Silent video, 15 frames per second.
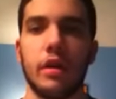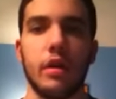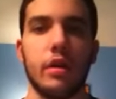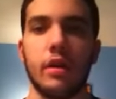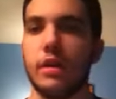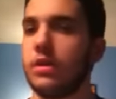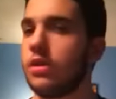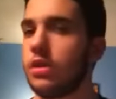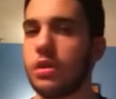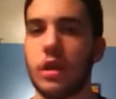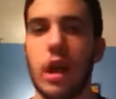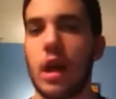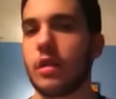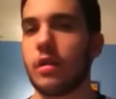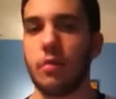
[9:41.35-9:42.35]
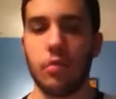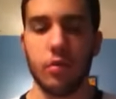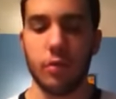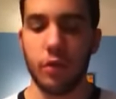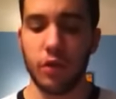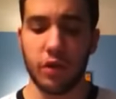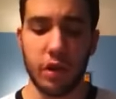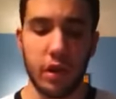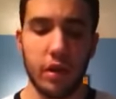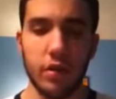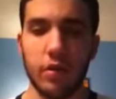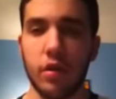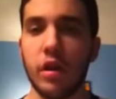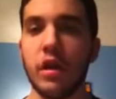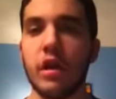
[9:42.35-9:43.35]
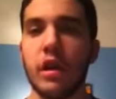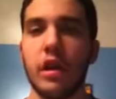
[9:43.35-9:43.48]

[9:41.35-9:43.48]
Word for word: and he's just acting more and more like a heel.